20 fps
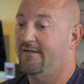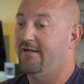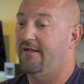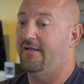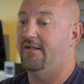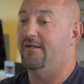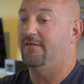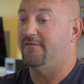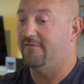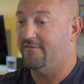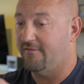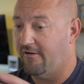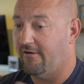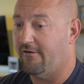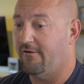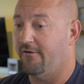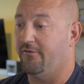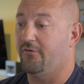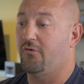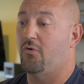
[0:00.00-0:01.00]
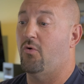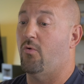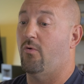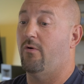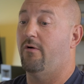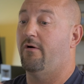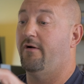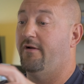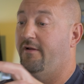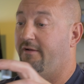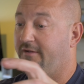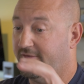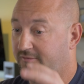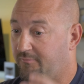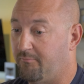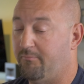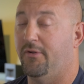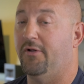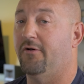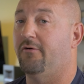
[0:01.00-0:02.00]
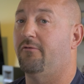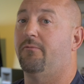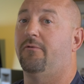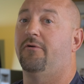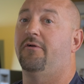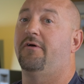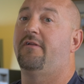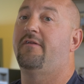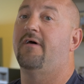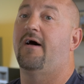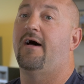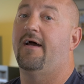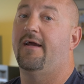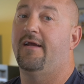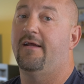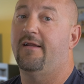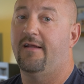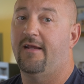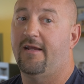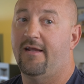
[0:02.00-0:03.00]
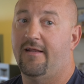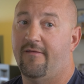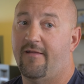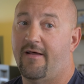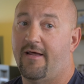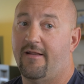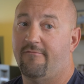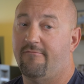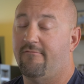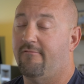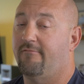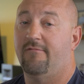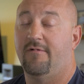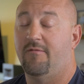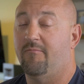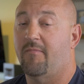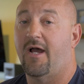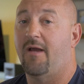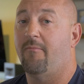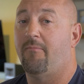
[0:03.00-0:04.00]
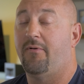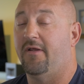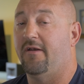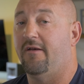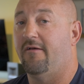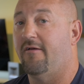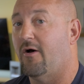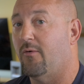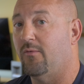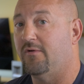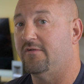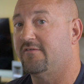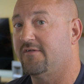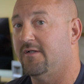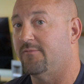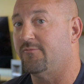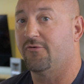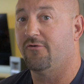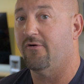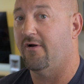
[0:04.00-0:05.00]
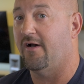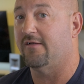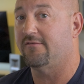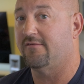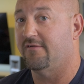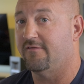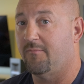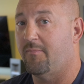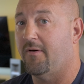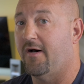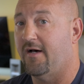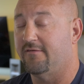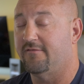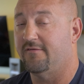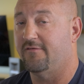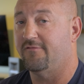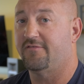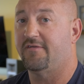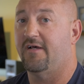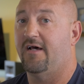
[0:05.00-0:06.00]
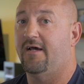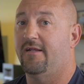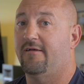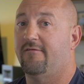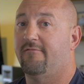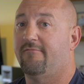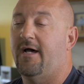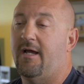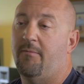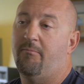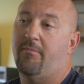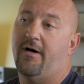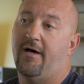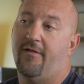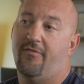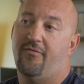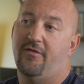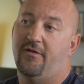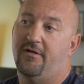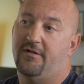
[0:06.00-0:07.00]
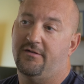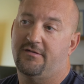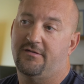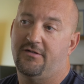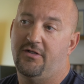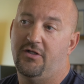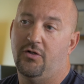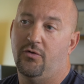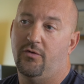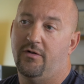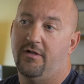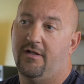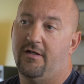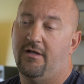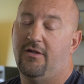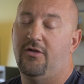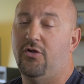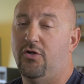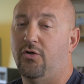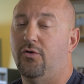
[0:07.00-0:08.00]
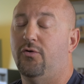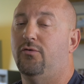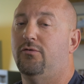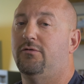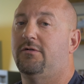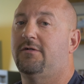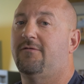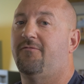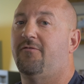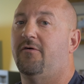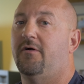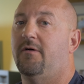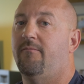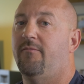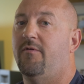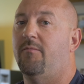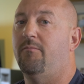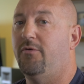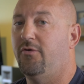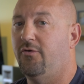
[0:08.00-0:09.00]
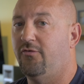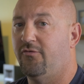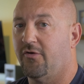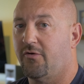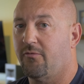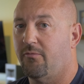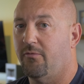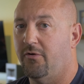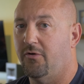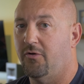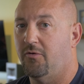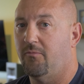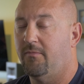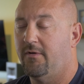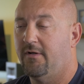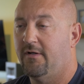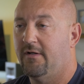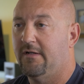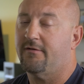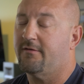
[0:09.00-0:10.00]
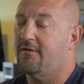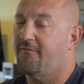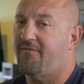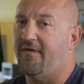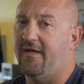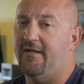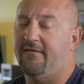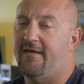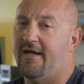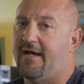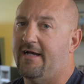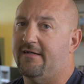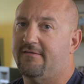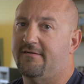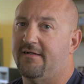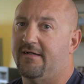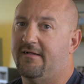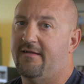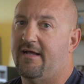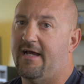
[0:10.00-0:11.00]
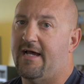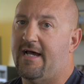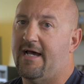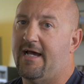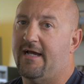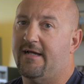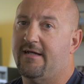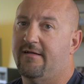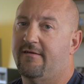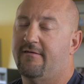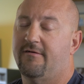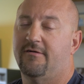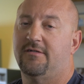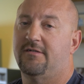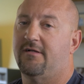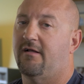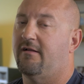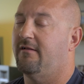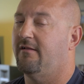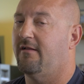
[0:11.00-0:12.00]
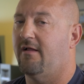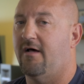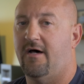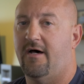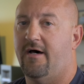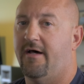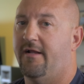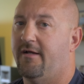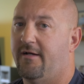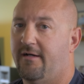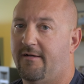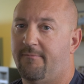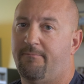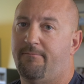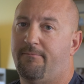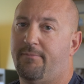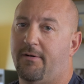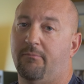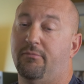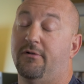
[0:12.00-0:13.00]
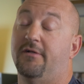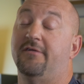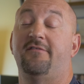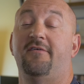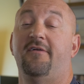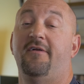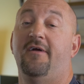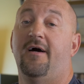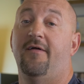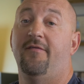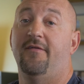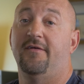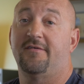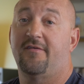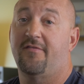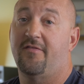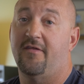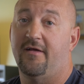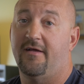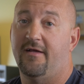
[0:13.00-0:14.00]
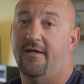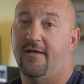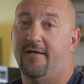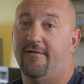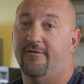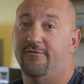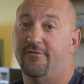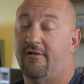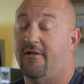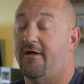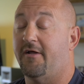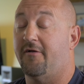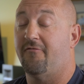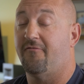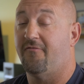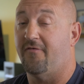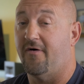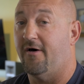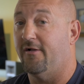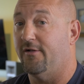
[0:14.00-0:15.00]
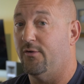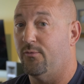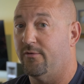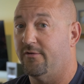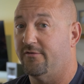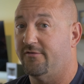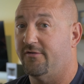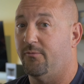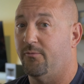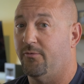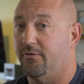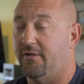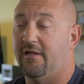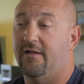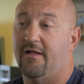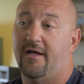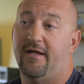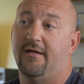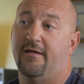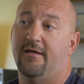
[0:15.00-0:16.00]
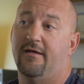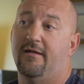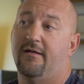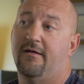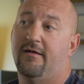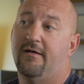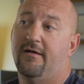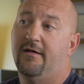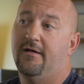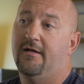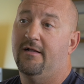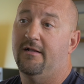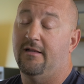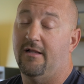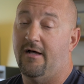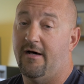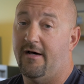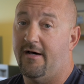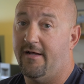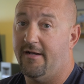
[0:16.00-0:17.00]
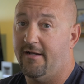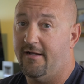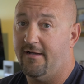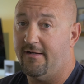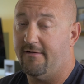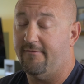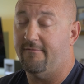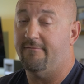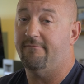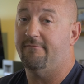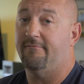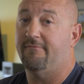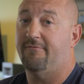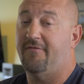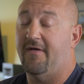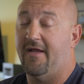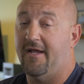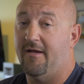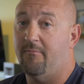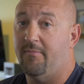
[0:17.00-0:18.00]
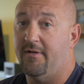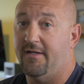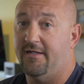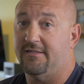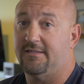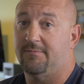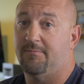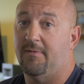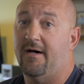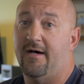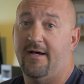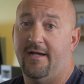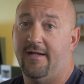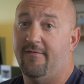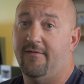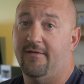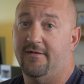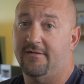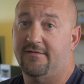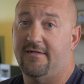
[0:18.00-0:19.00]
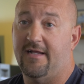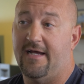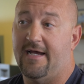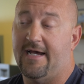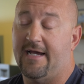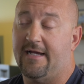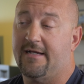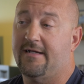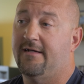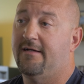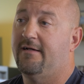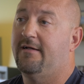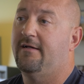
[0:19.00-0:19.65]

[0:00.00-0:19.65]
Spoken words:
hardcore, it is built really tight, and that, in my opinion, always comes across as a positive sign. I bought this unit used from the music room. It's a fantastic DAC. There's a lot of publicity on this thing. There's a lot of followers that really like it. A lot of fan base behind this DAC.